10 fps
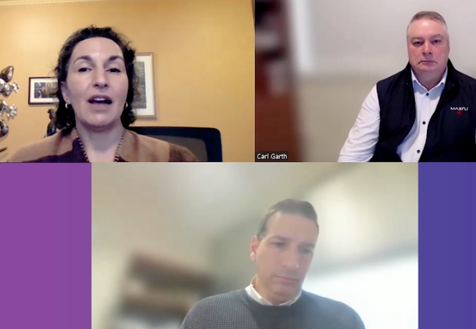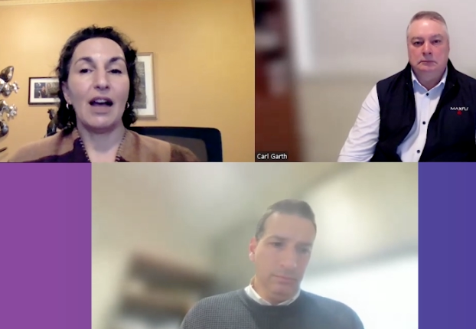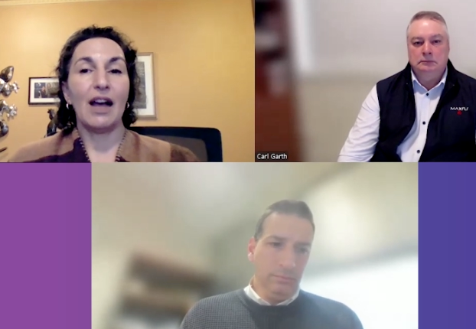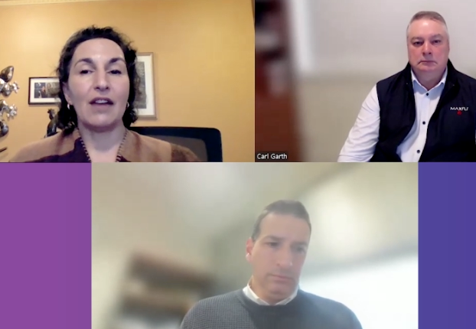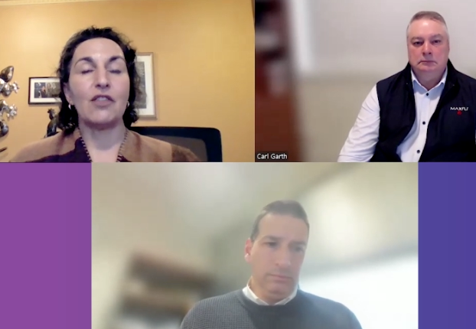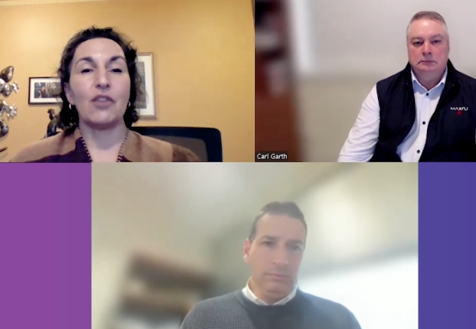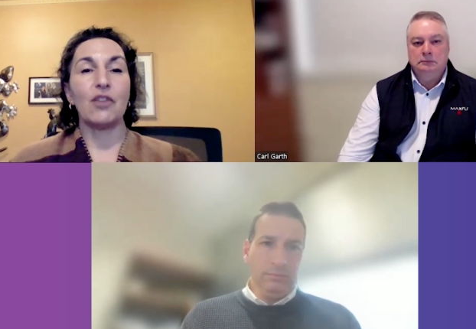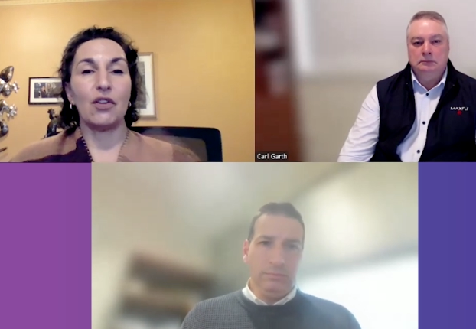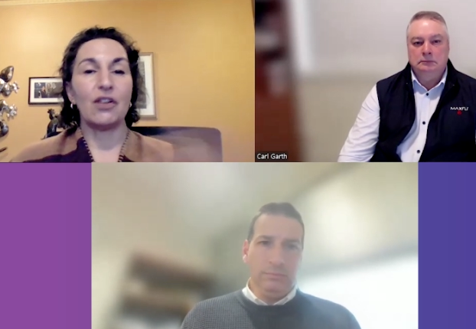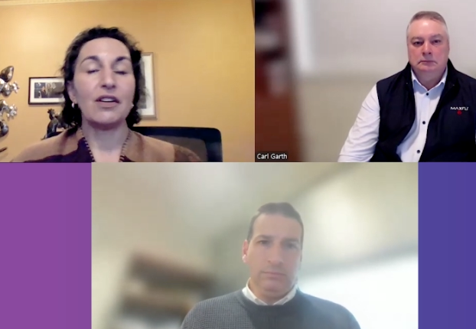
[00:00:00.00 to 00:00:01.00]

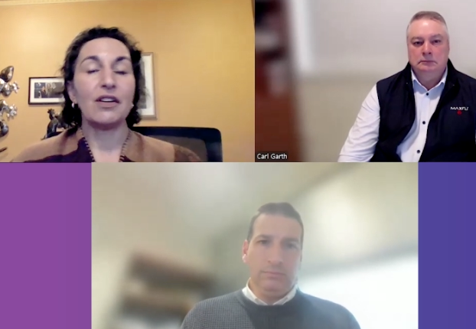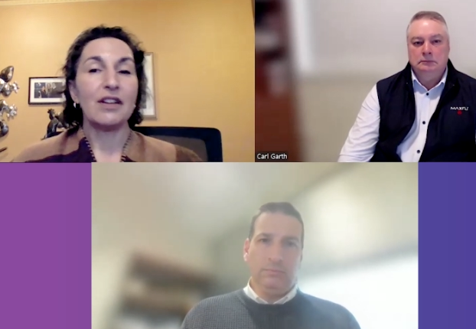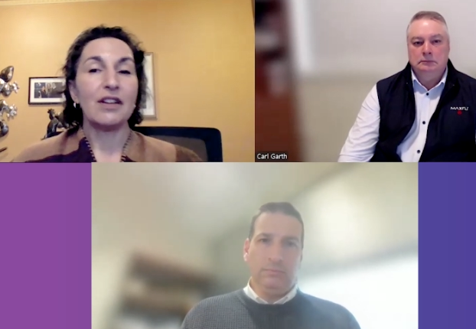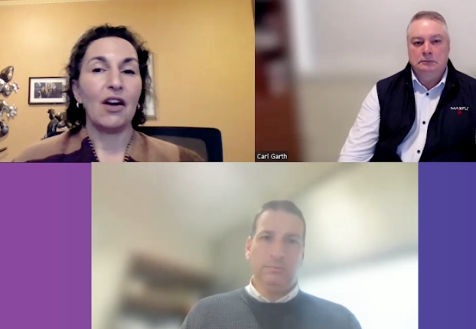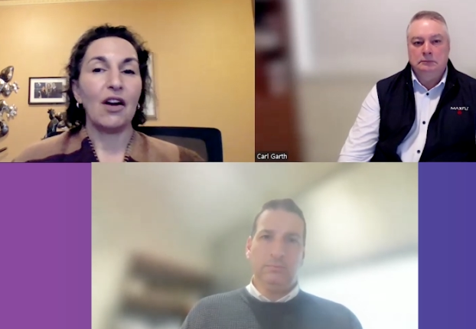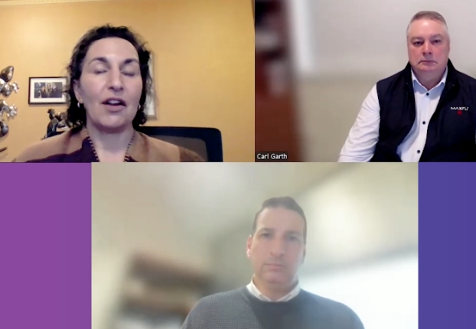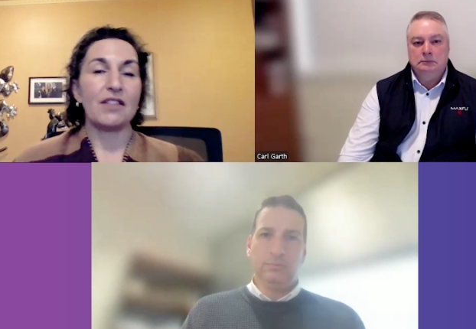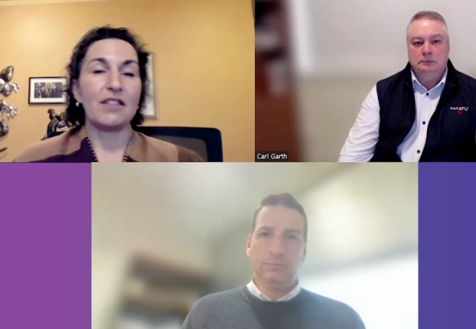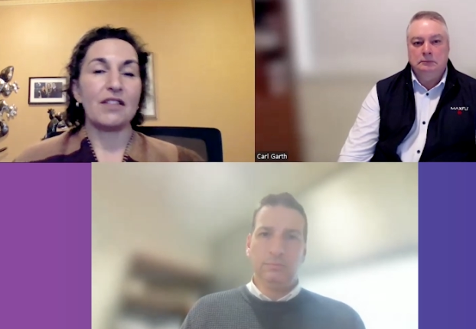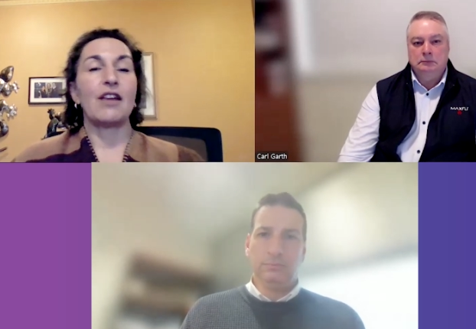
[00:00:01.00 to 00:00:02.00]
Speaker 1: under either
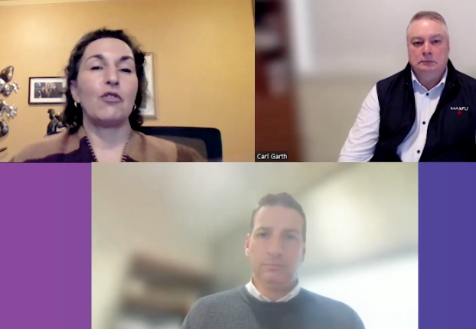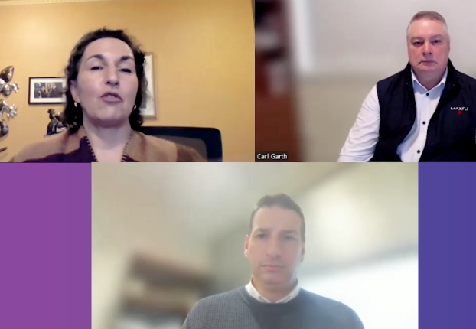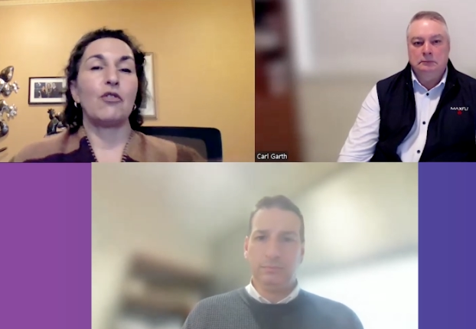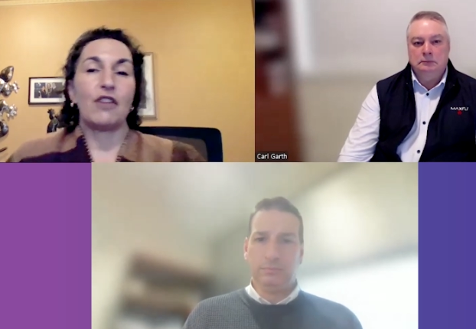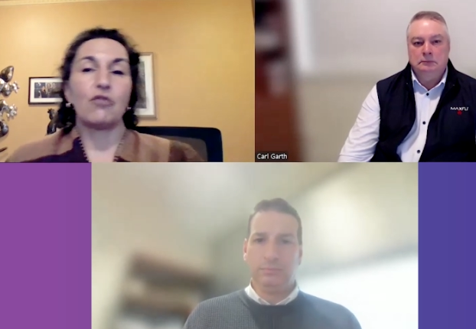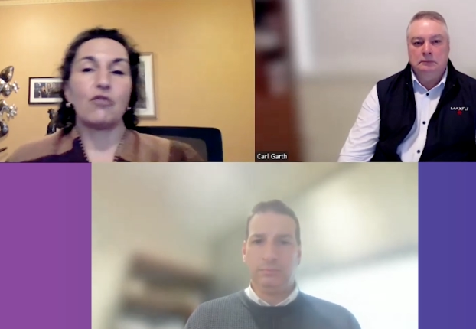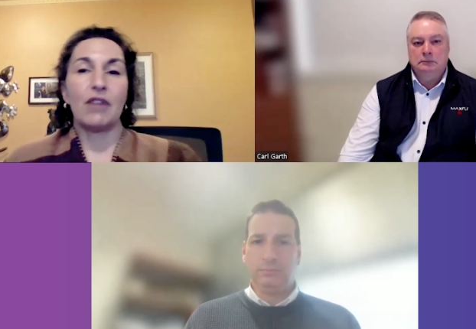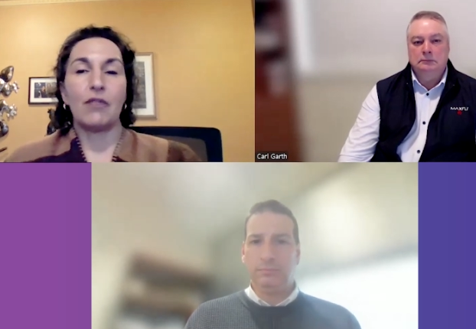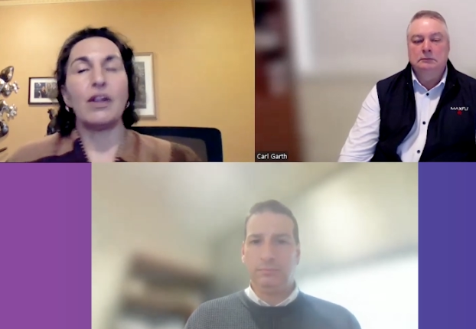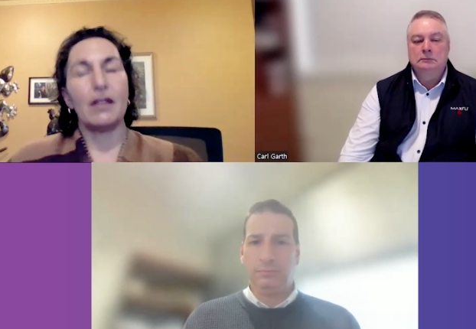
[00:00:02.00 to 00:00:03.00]
state or federal
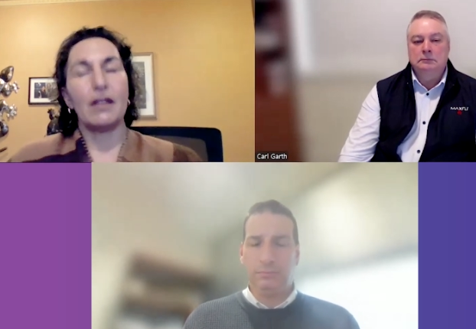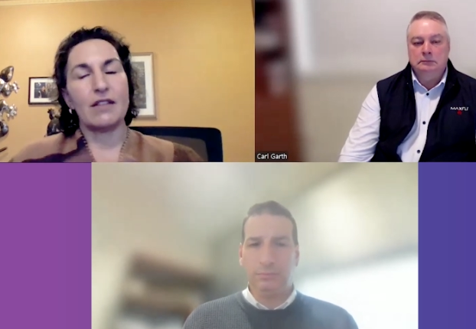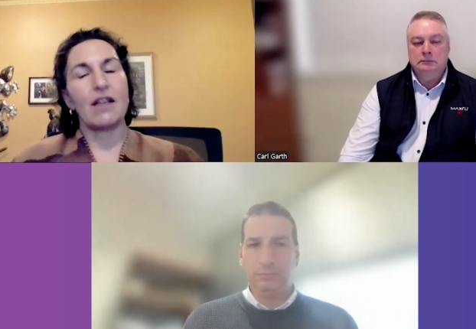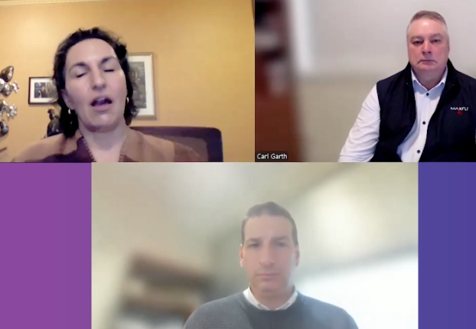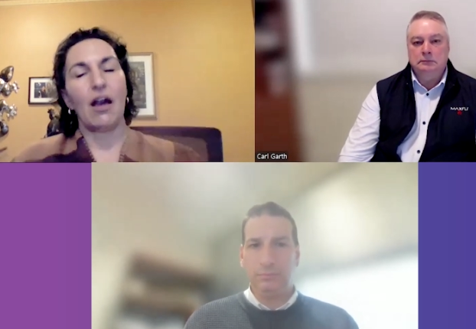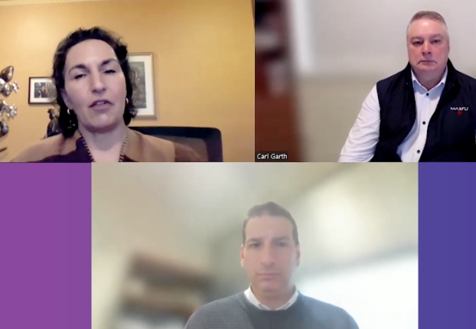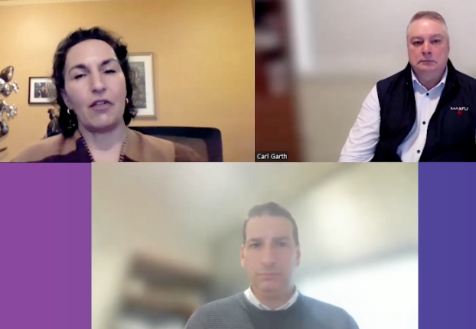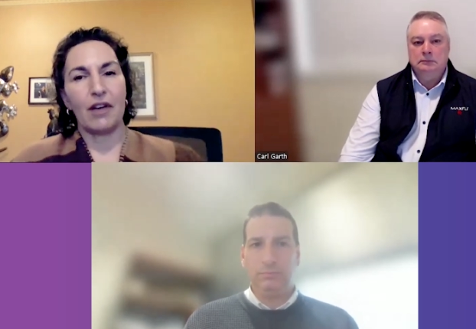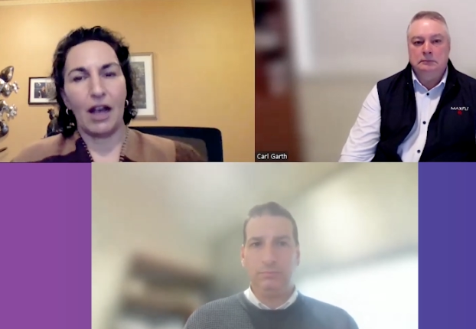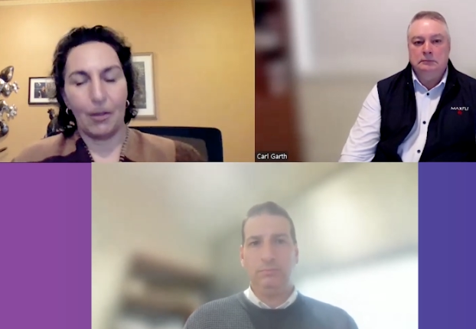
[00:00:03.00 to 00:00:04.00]
level in this current
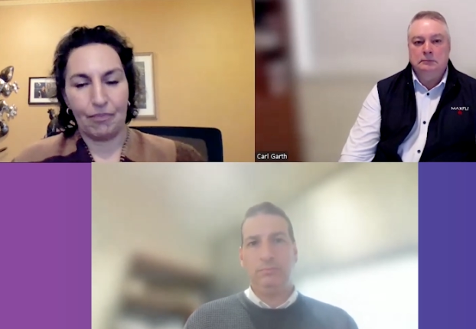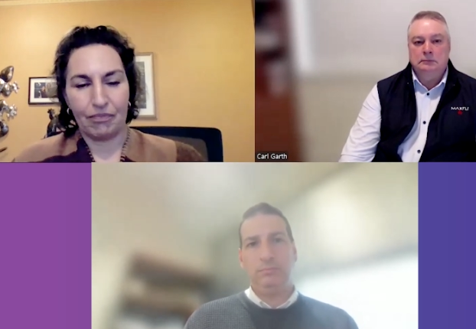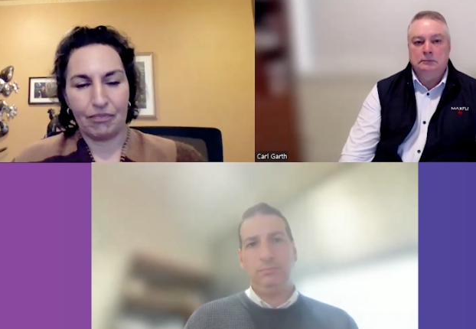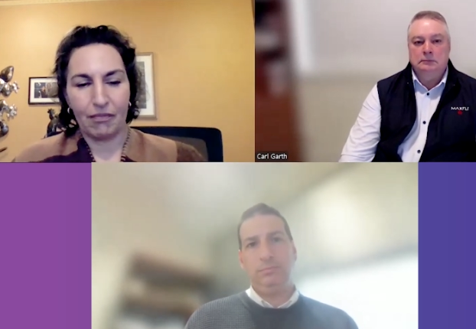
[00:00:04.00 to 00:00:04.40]
um,